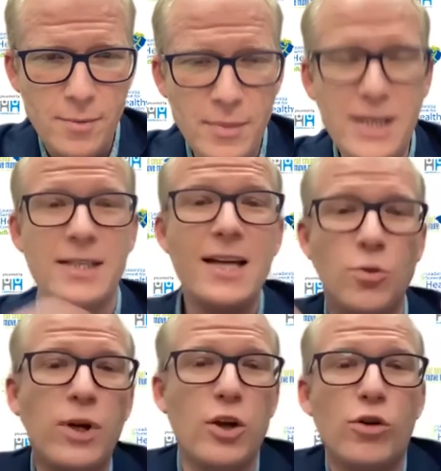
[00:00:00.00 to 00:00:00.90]
Because
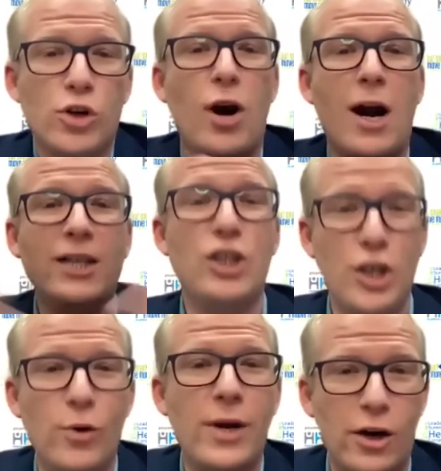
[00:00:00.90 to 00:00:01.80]
that's what you're trying to
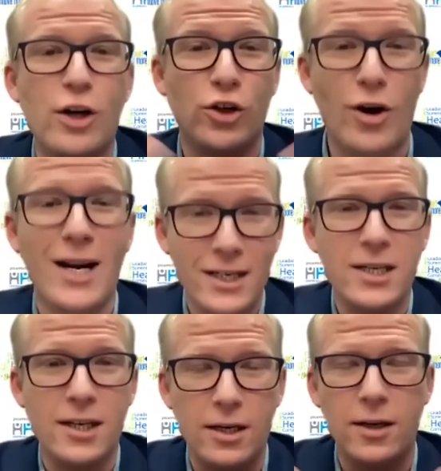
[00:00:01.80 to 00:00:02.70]
do here. You're trying
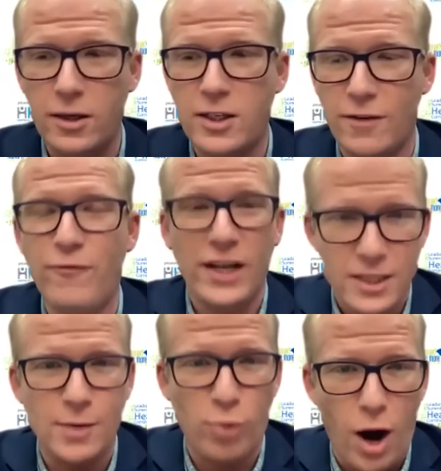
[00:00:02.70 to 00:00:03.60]
to
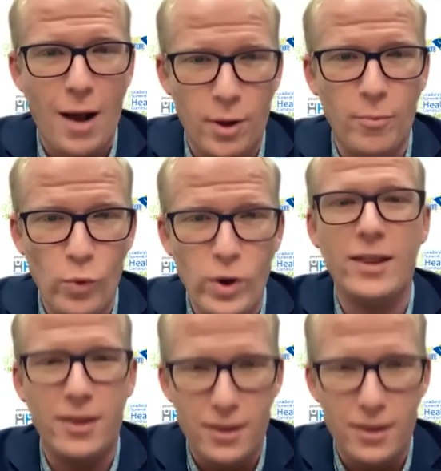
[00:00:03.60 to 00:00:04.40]
fix the problem with